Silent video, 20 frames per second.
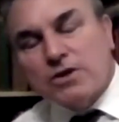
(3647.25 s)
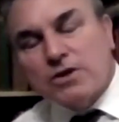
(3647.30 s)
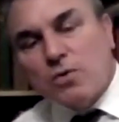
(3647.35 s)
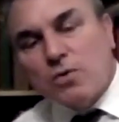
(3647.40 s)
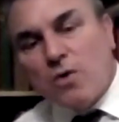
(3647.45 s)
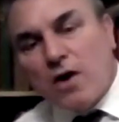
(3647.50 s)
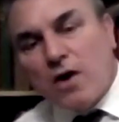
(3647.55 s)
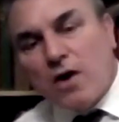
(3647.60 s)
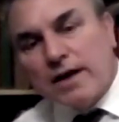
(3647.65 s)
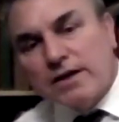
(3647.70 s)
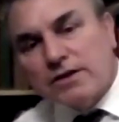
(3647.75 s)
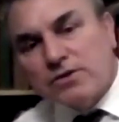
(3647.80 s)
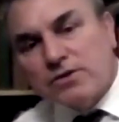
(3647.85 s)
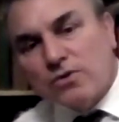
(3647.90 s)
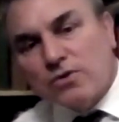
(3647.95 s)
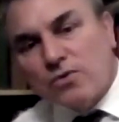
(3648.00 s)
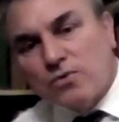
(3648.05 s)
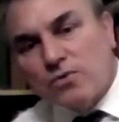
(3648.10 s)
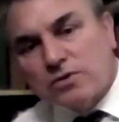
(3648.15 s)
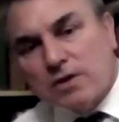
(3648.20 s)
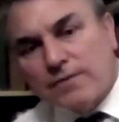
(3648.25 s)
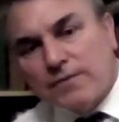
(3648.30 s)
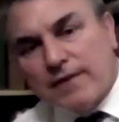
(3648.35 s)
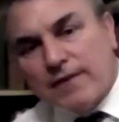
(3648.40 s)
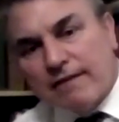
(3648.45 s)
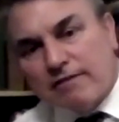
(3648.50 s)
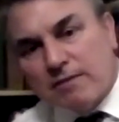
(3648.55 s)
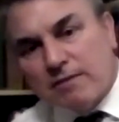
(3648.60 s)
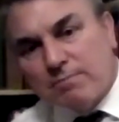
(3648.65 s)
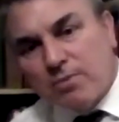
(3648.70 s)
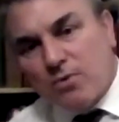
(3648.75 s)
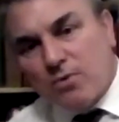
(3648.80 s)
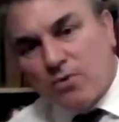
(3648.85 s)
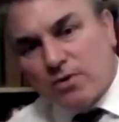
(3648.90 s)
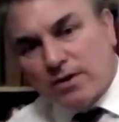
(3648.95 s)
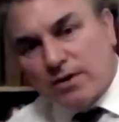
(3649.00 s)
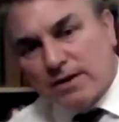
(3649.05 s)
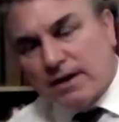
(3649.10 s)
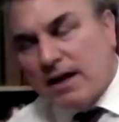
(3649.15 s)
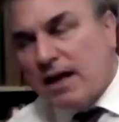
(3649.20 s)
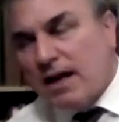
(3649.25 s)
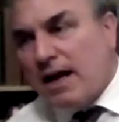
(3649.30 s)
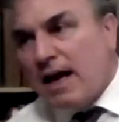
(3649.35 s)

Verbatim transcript: Aquinas are also very important.